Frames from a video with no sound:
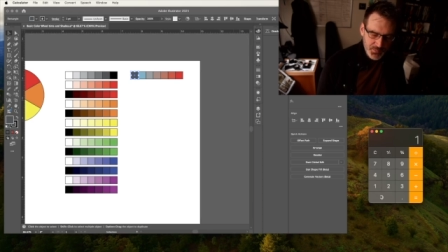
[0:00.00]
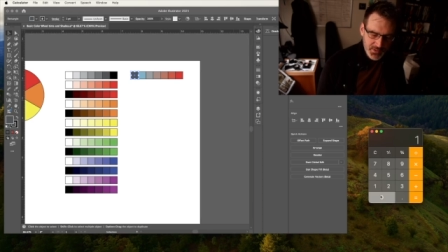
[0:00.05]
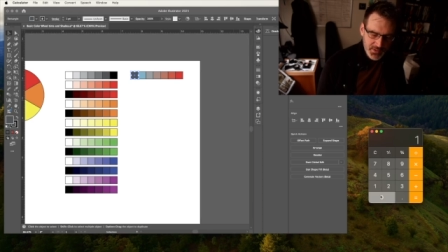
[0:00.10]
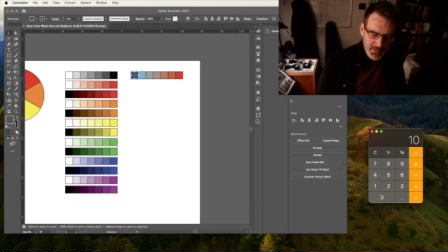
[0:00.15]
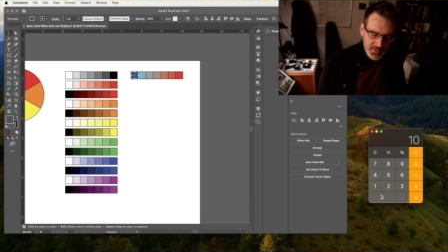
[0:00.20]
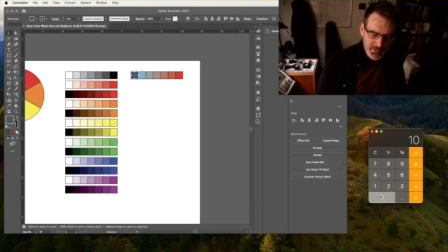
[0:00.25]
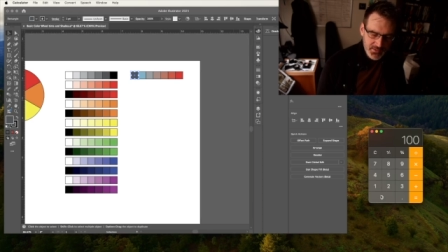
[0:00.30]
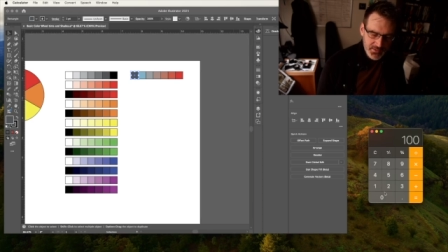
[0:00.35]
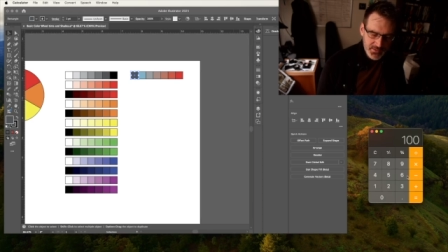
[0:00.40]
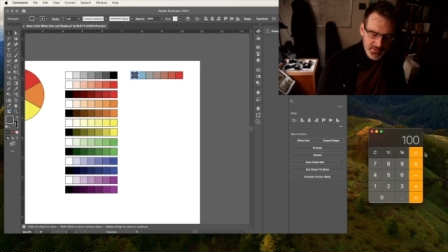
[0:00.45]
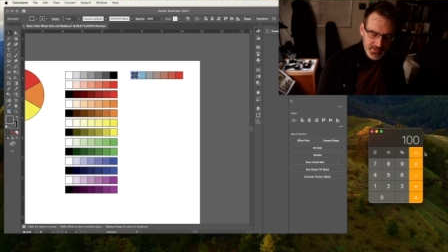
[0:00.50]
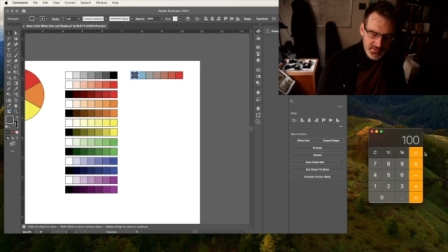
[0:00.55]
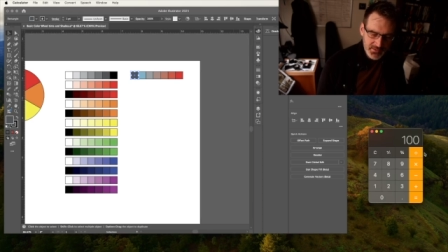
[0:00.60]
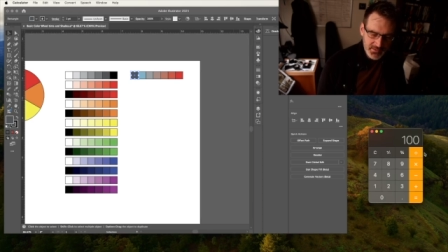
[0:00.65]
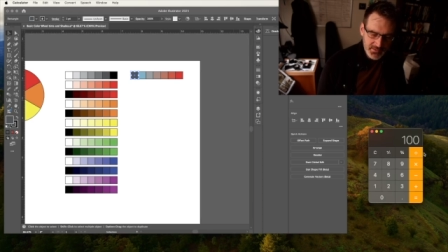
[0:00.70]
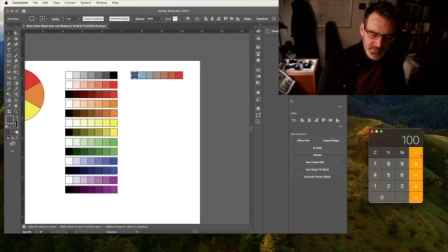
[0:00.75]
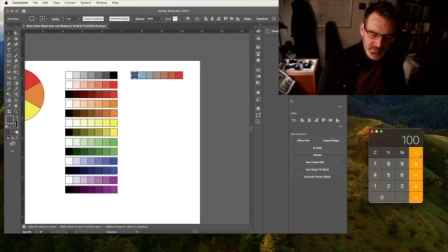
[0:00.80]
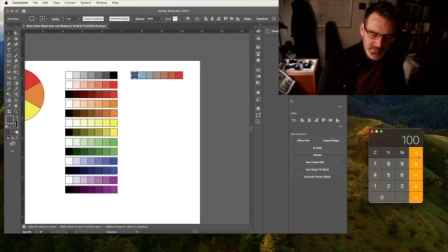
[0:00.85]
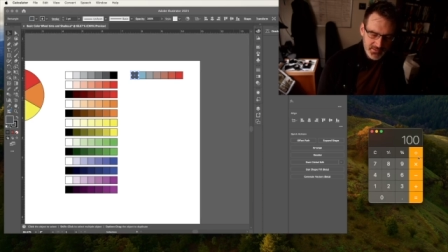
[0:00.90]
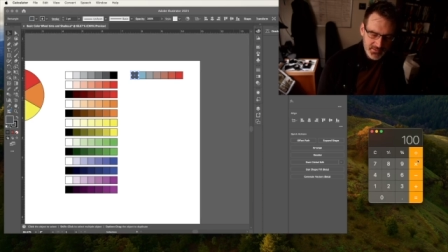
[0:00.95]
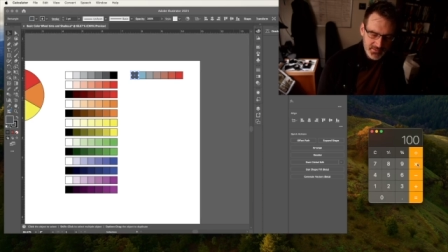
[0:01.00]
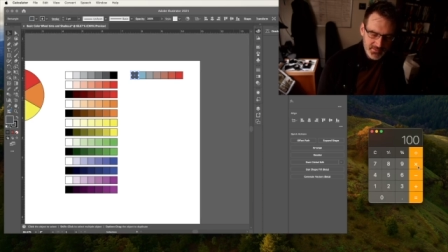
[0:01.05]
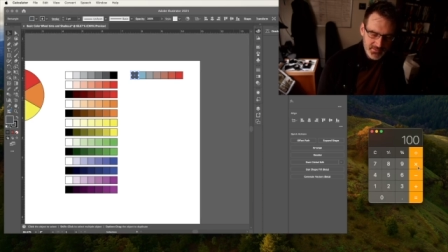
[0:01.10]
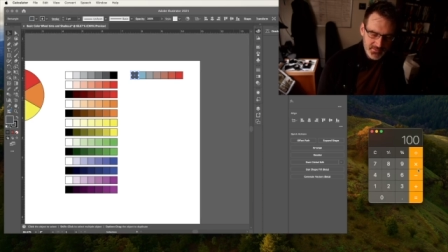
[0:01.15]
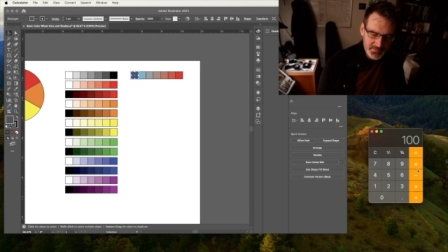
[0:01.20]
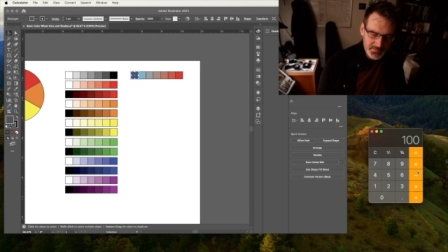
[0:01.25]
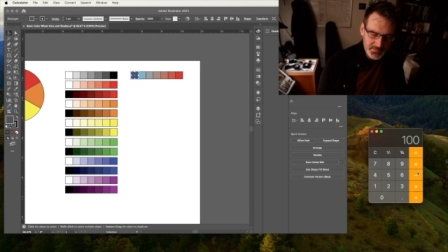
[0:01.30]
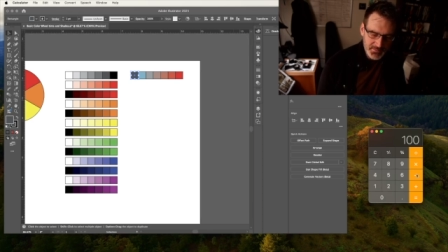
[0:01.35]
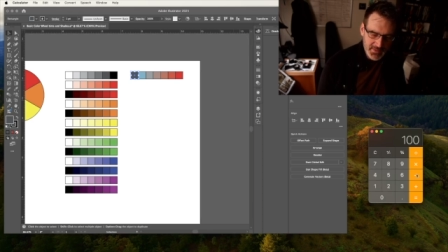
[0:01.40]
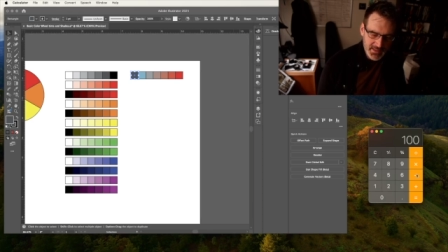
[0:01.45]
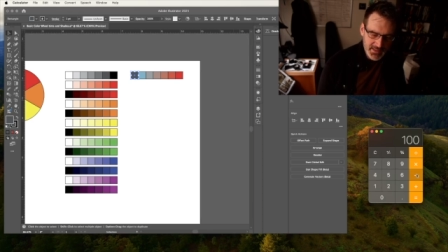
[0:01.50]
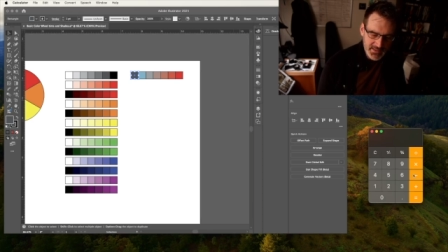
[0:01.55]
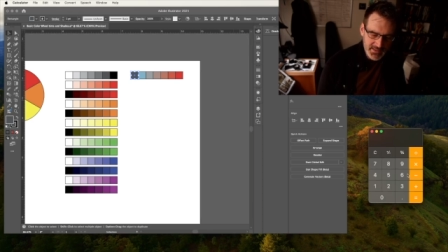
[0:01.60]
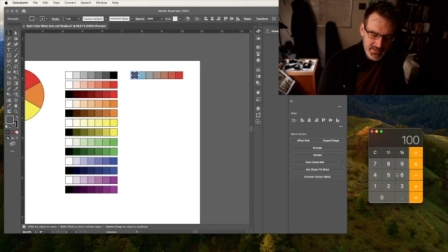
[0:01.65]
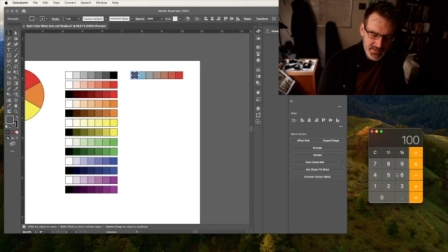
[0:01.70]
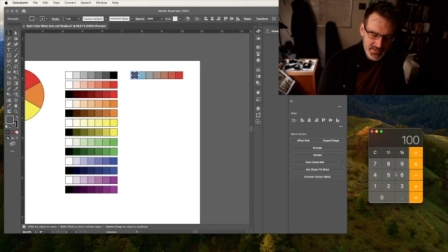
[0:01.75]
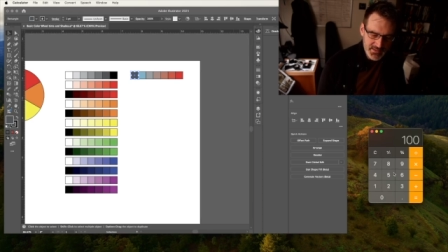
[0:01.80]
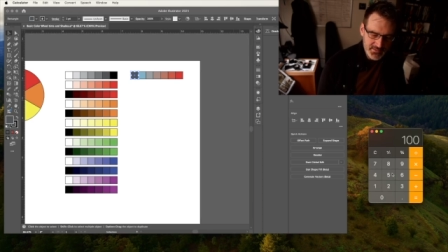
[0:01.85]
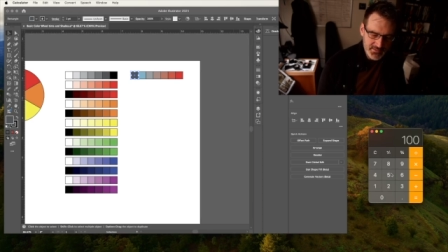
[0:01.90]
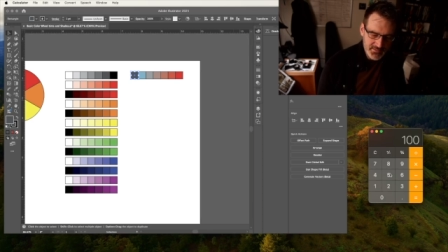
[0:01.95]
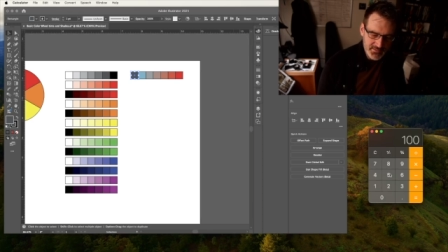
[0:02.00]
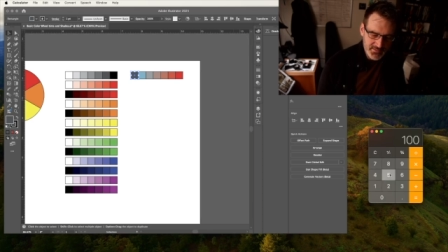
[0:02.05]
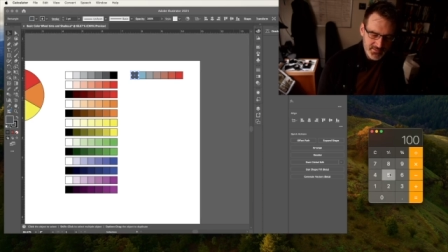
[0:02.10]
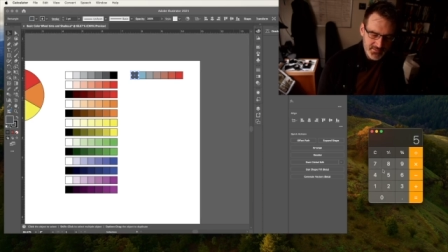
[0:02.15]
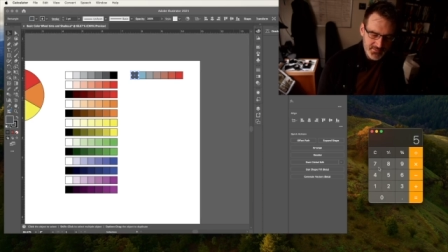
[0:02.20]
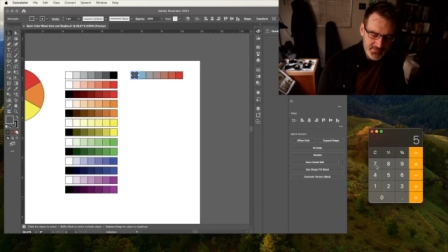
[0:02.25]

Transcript: 100 minus